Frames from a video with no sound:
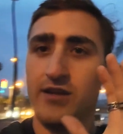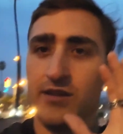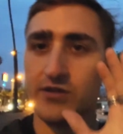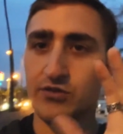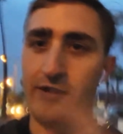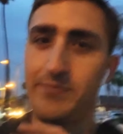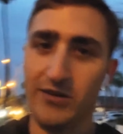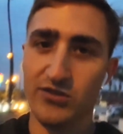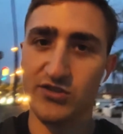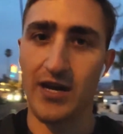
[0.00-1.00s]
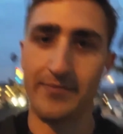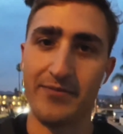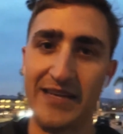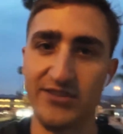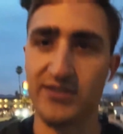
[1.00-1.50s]
there's 3 pillars to
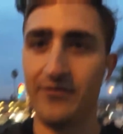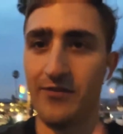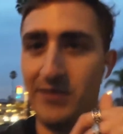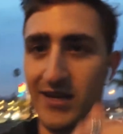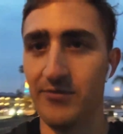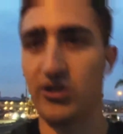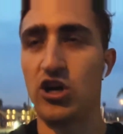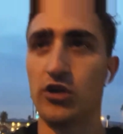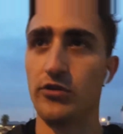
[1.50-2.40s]
optimize yourself and becoming a conqueror.